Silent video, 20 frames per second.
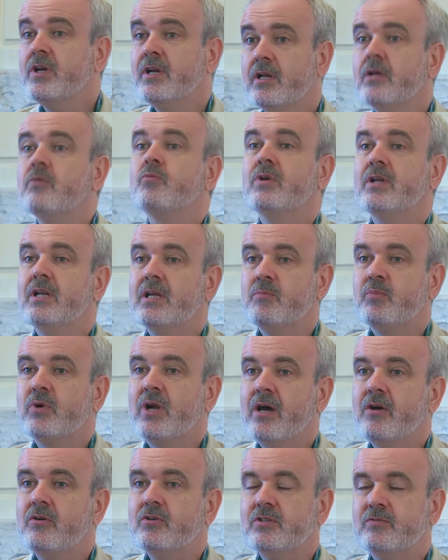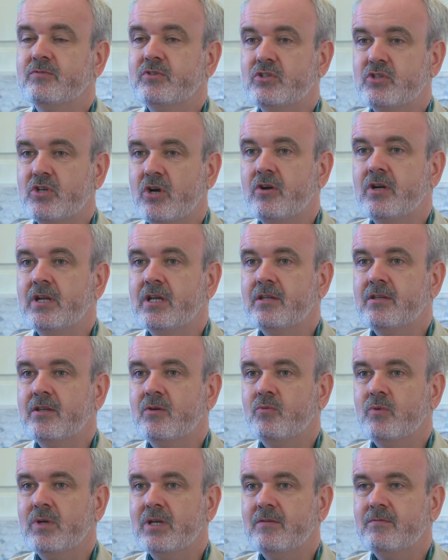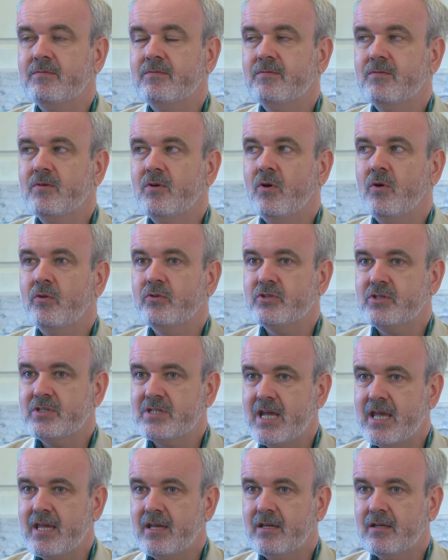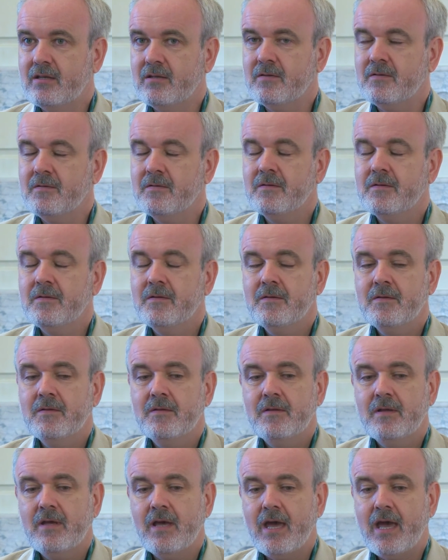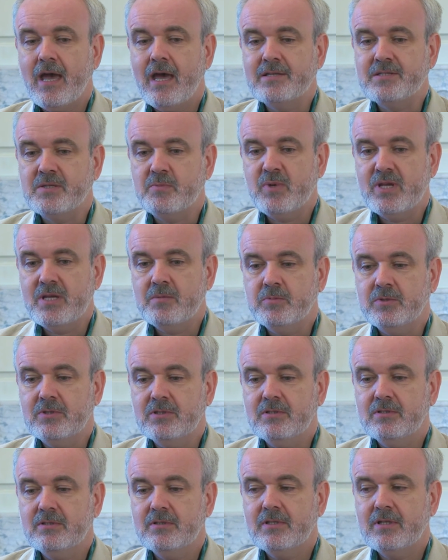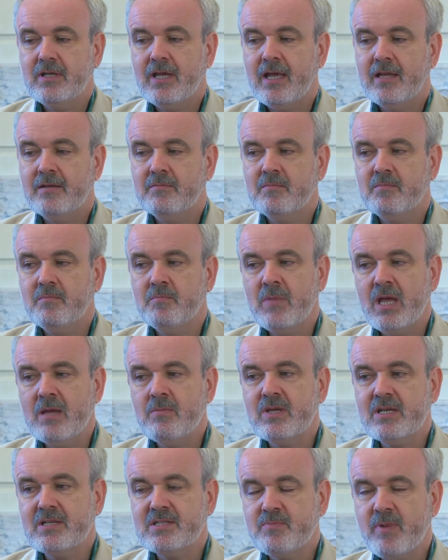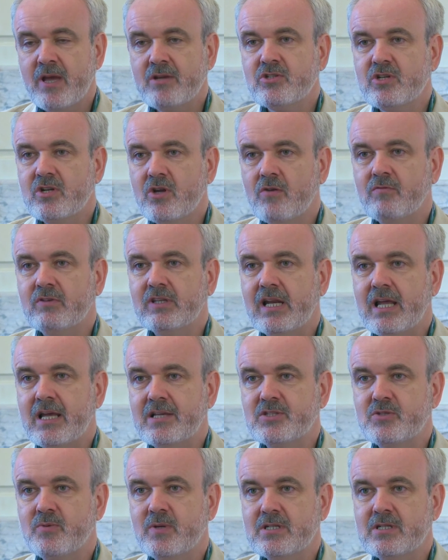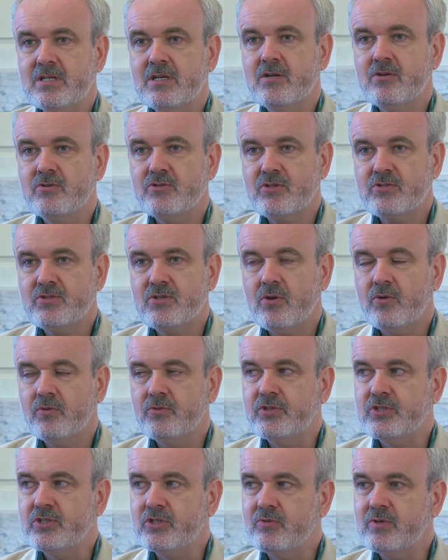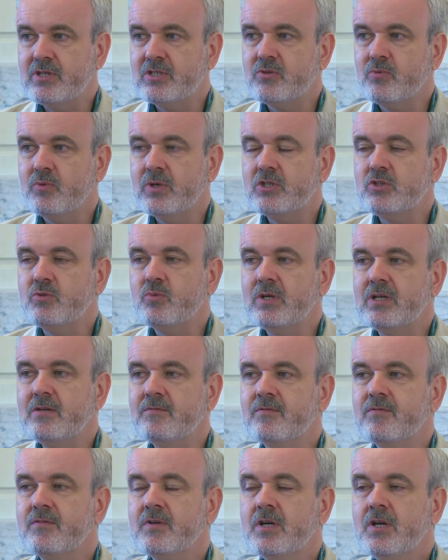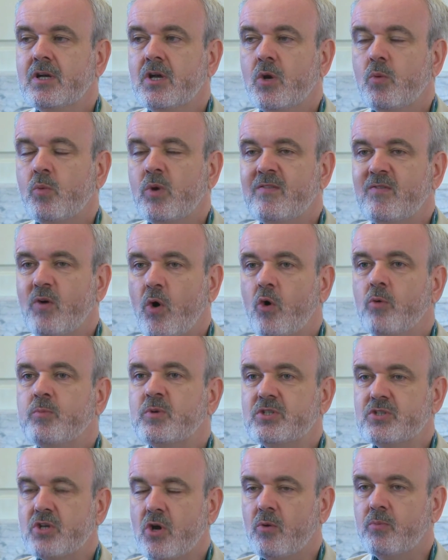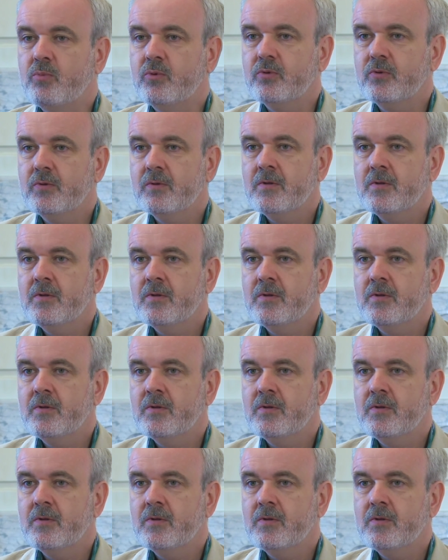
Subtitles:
really, really proud of the journey that we've undertaken as a people. And maybe especially over the last 20 years or so, the degree to which we've opened up